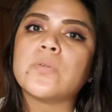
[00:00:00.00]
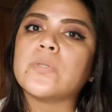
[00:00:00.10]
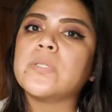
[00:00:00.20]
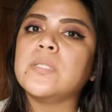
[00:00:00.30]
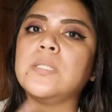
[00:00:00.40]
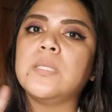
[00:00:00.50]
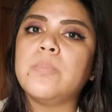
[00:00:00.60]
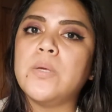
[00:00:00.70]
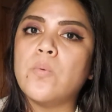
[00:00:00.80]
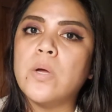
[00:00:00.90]
There are
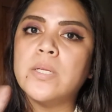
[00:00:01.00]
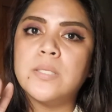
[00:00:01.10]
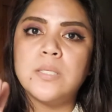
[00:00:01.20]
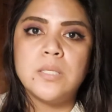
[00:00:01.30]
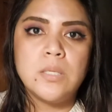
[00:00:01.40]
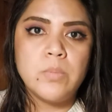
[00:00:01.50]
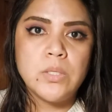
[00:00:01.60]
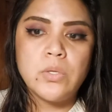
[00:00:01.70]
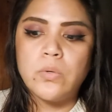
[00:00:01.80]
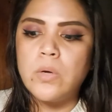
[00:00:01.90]
CCTP 1 and CCTP
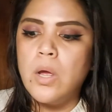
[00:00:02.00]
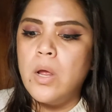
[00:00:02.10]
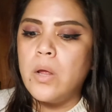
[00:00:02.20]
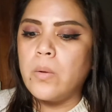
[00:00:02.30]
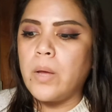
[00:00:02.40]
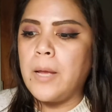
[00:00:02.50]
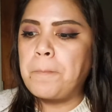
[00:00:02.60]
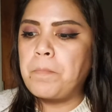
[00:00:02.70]
2, okay,